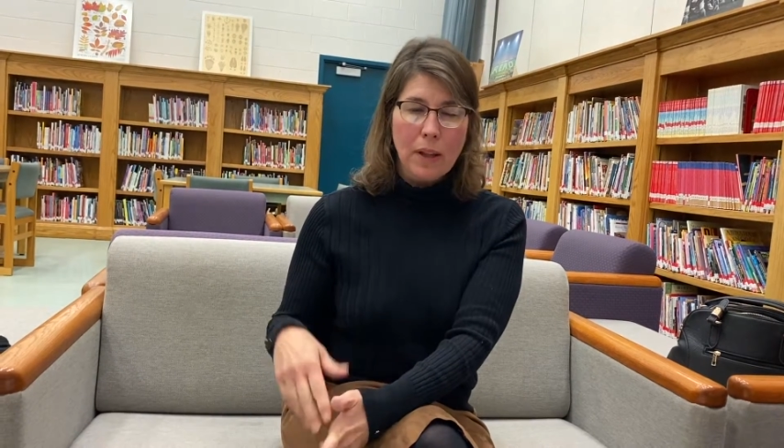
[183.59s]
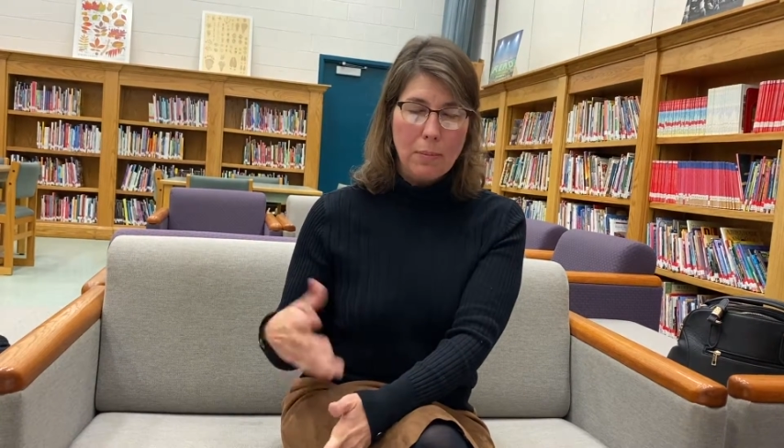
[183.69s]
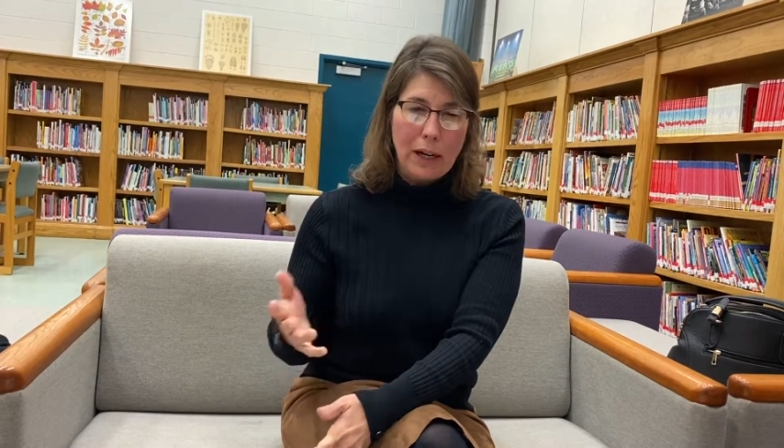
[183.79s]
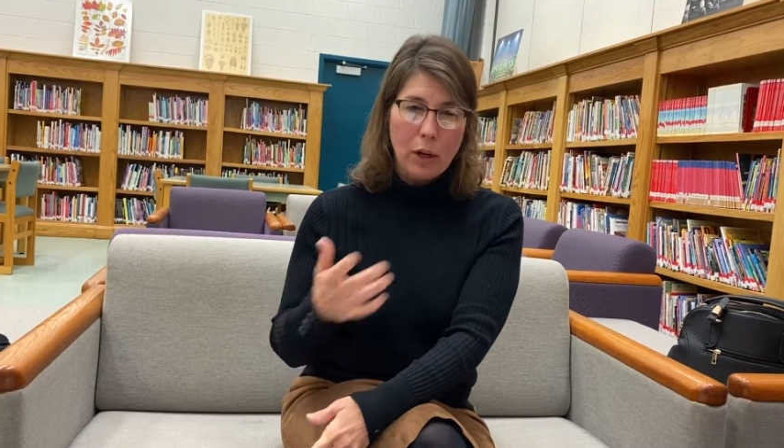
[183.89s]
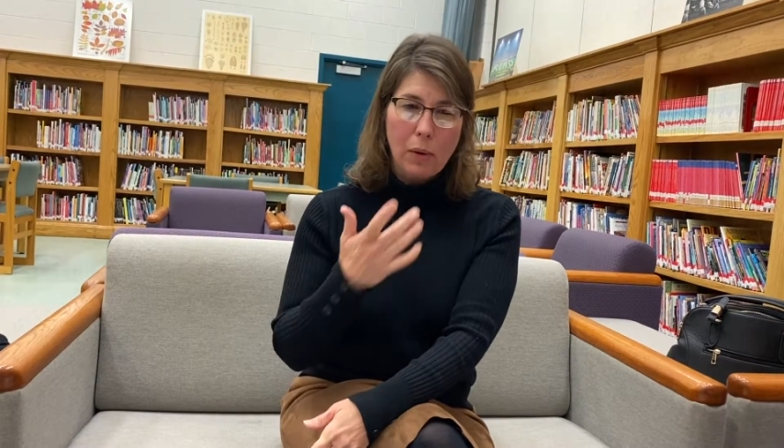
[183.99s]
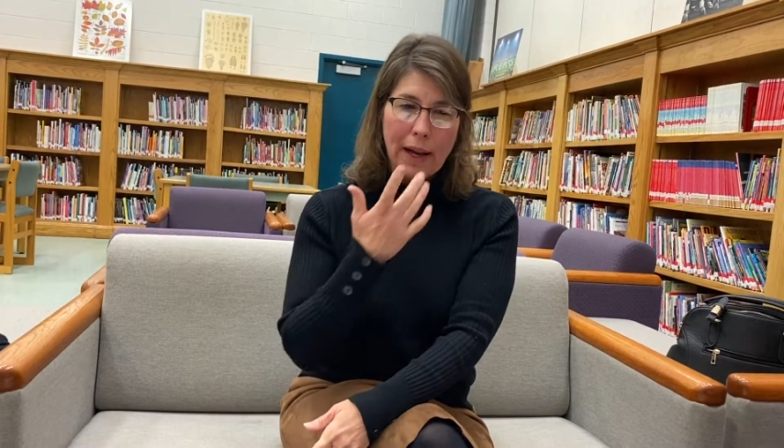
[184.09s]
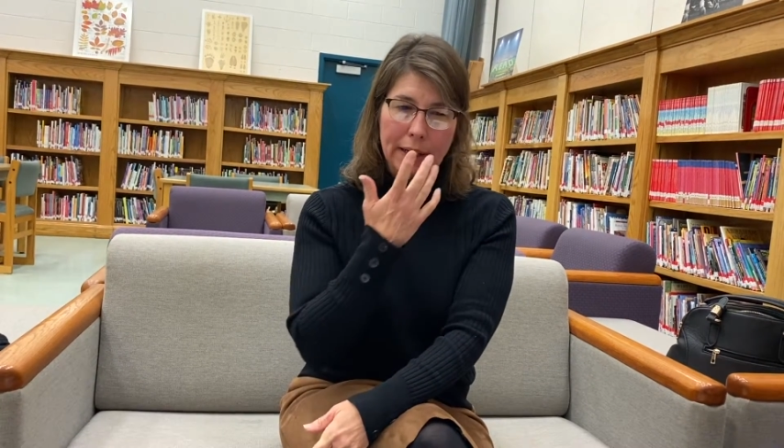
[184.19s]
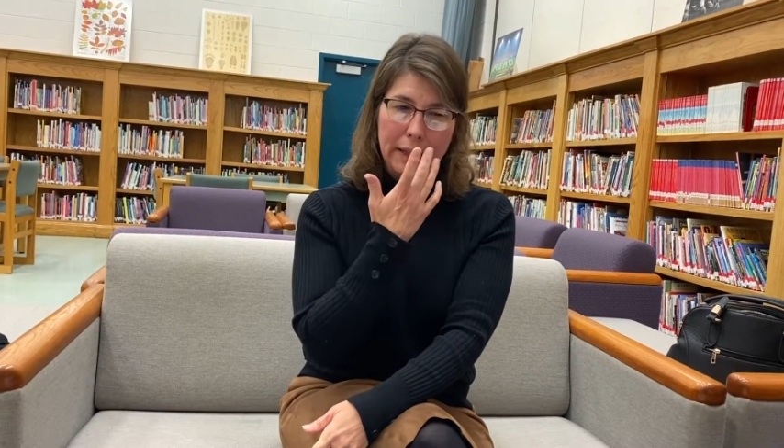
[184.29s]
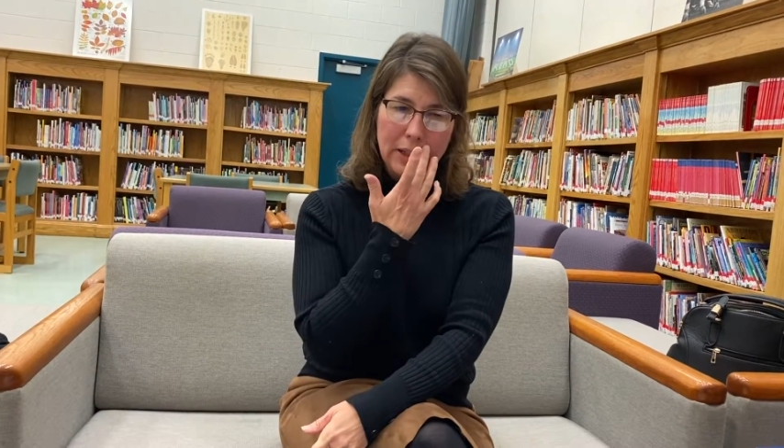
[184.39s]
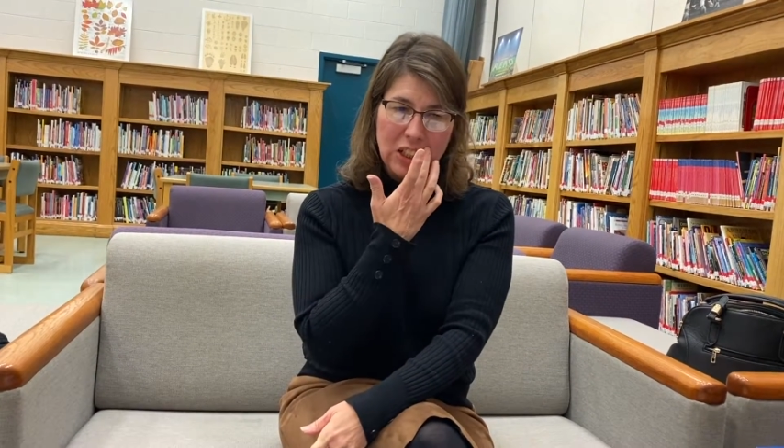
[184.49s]

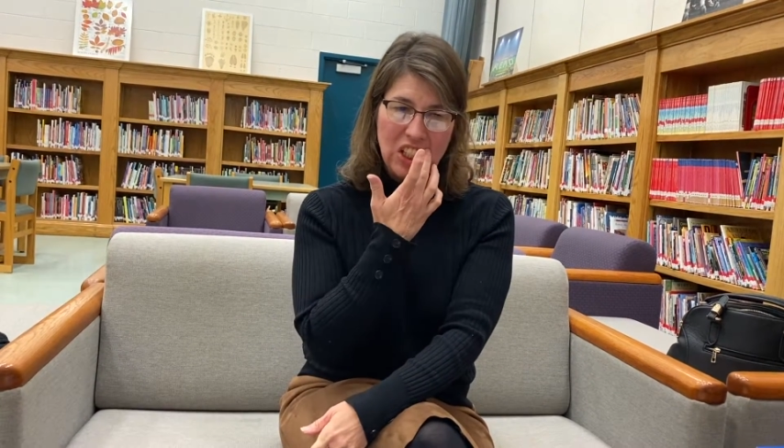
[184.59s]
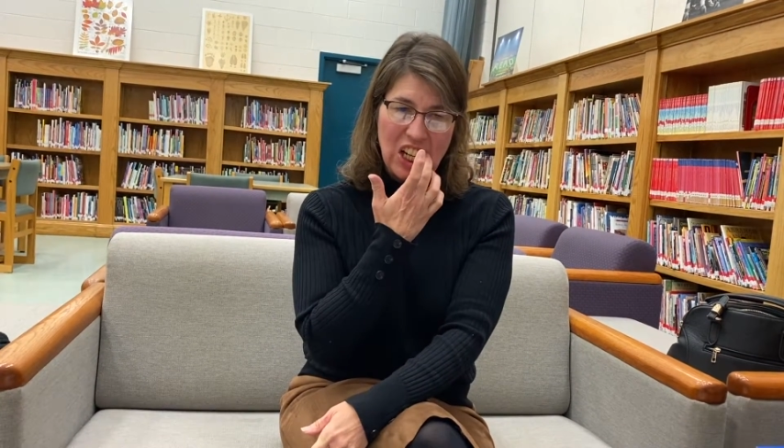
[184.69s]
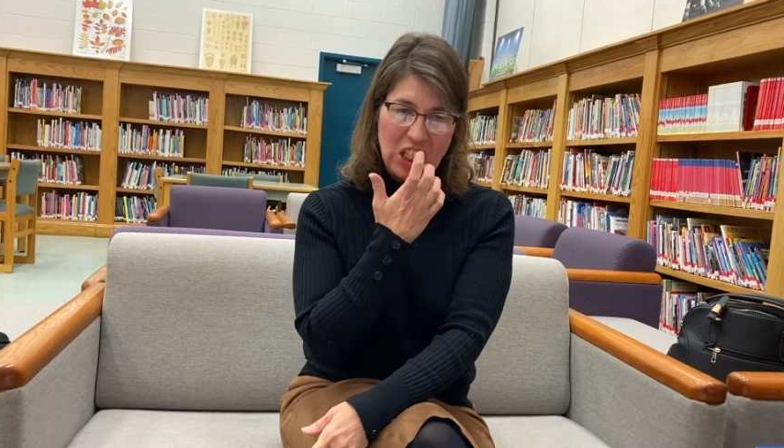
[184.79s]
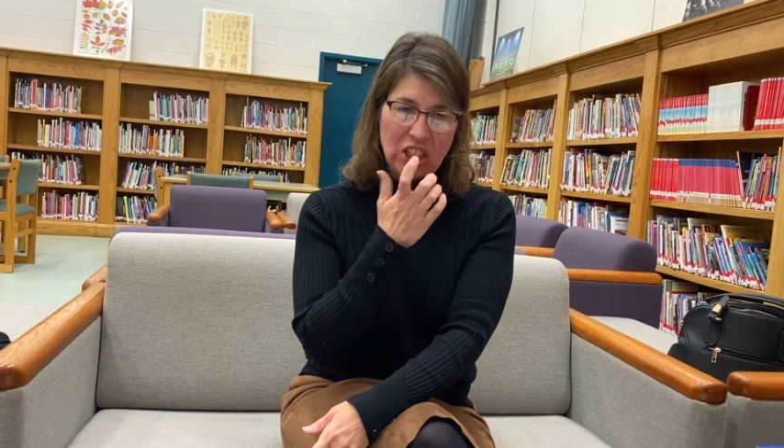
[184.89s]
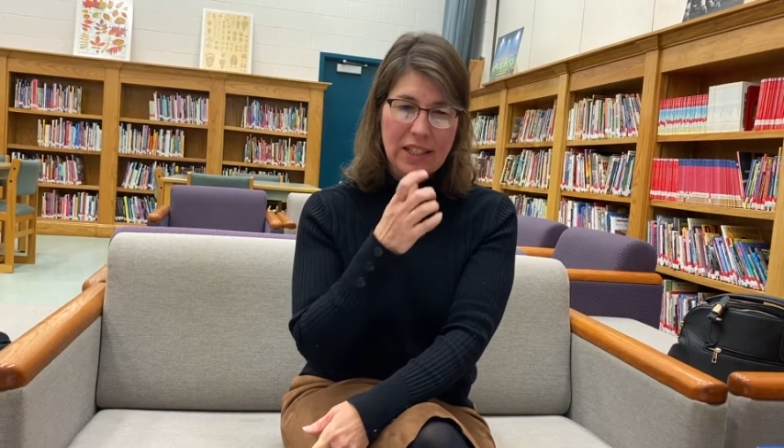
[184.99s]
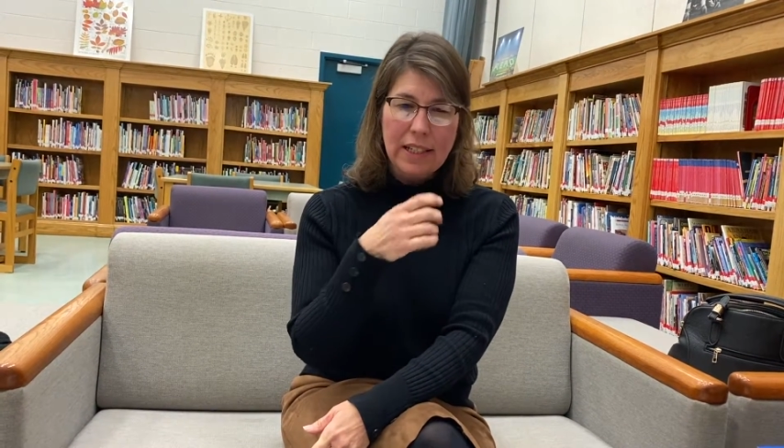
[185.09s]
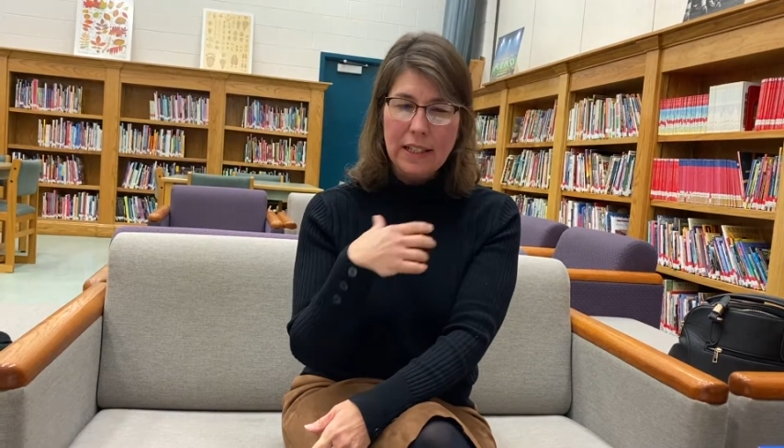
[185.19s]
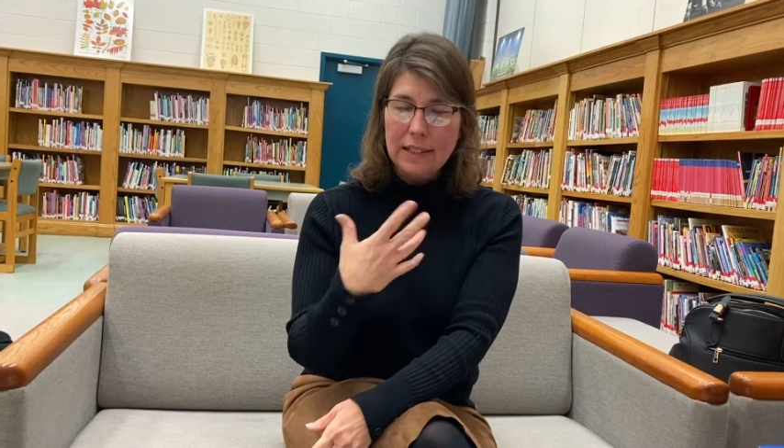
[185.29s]
marijuana, the THC,